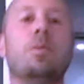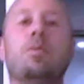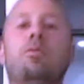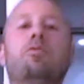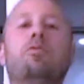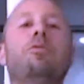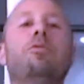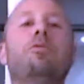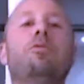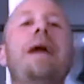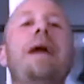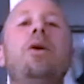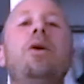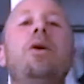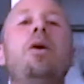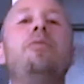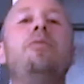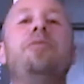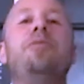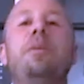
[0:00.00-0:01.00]
right
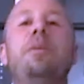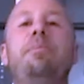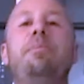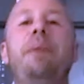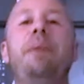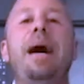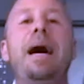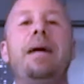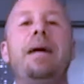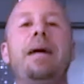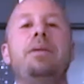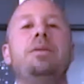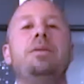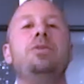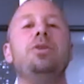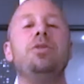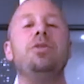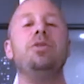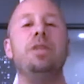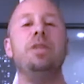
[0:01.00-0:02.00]
off the bat,
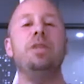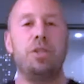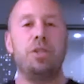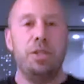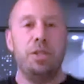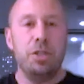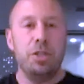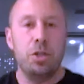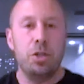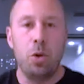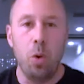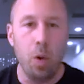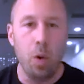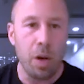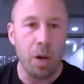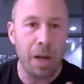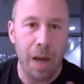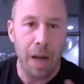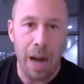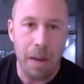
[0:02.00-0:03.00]
this this
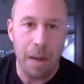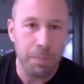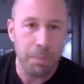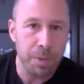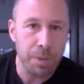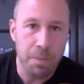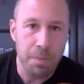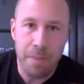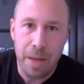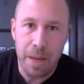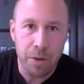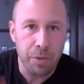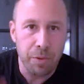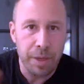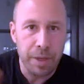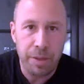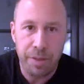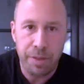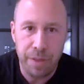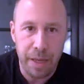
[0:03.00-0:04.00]
core
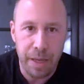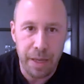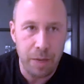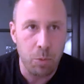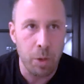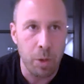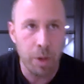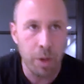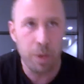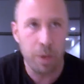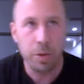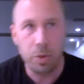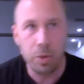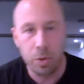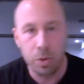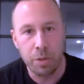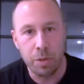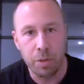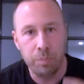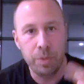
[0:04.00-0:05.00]
complementary thing where you
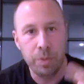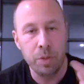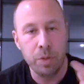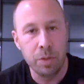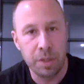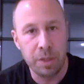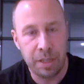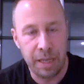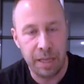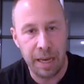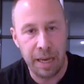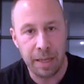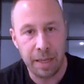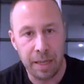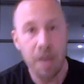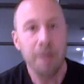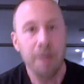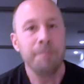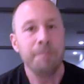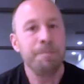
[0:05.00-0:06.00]
communicate.
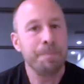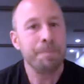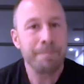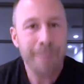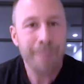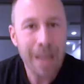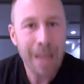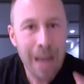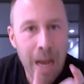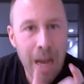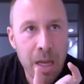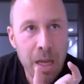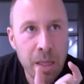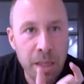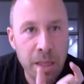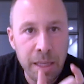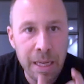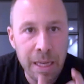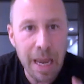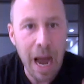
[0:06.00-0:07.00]

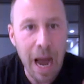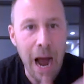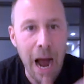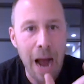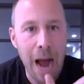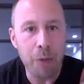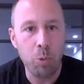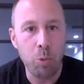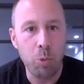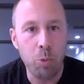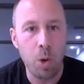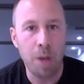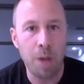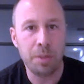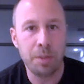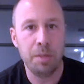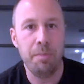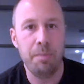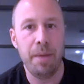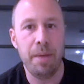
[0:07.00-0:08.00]
The I want
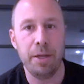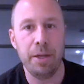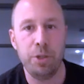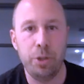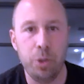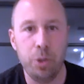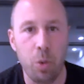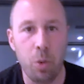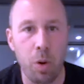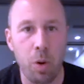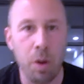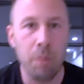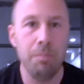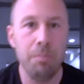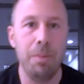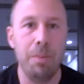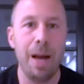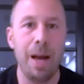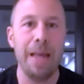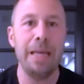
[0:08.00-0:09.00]
to make sure
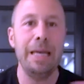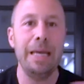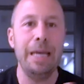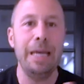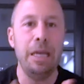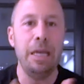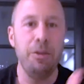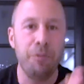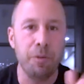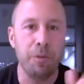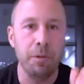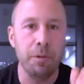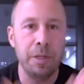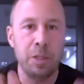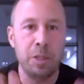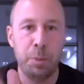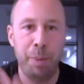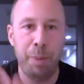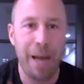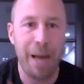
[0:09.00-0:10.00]
my
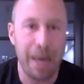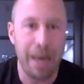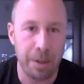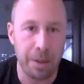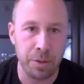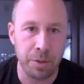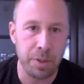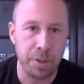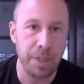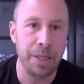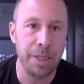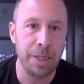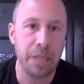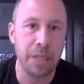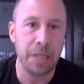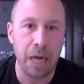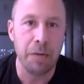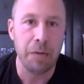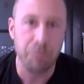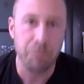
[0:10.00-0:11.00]
inference patterns in a
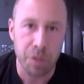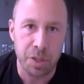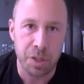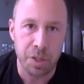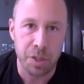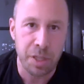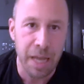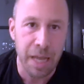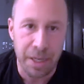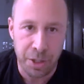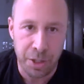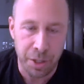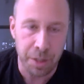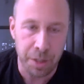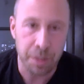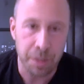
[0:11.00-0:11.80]
conversation